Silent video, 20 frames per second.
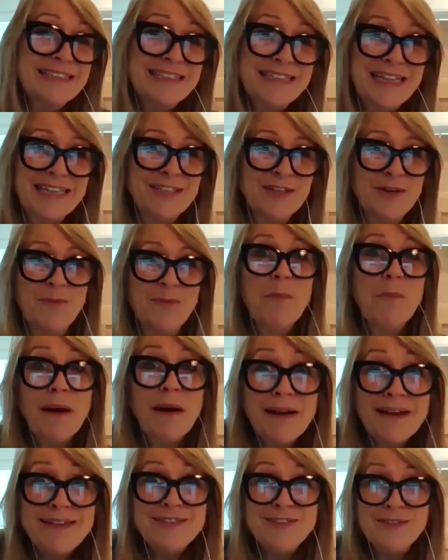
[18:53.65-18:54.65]
I don't
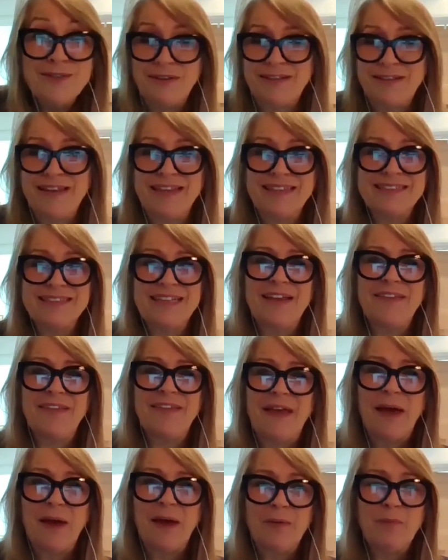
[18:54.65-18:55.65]
mind doing things like
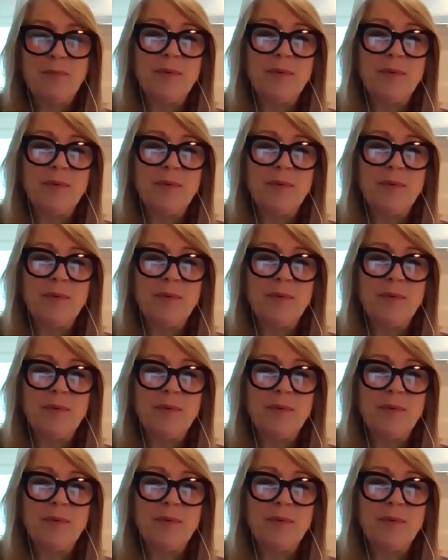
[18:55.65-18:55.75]
that,